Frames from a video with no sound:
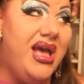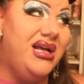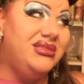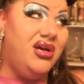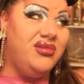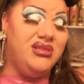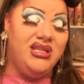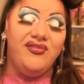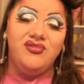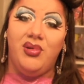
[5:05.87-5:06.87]
has on the
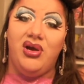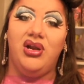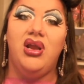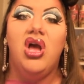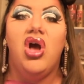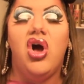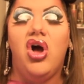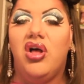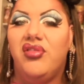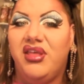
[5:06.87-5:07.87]
left bar
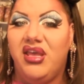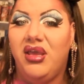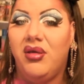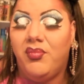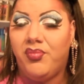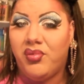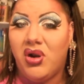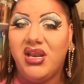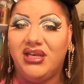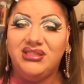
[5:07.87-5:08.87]
all the
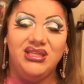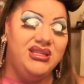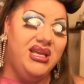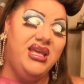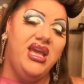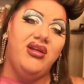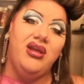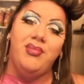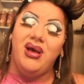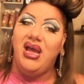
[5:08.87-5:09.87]
products that they
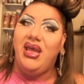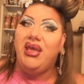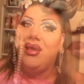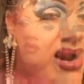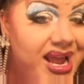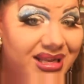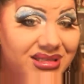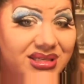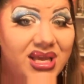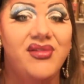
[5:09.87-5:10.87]
carry by
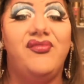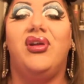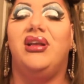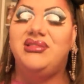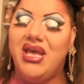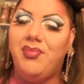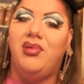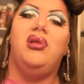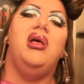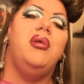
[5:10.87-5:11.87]
brand. For
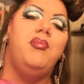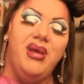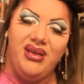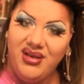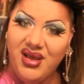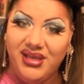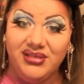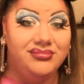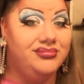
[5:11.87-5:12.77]
example, Ben Nye.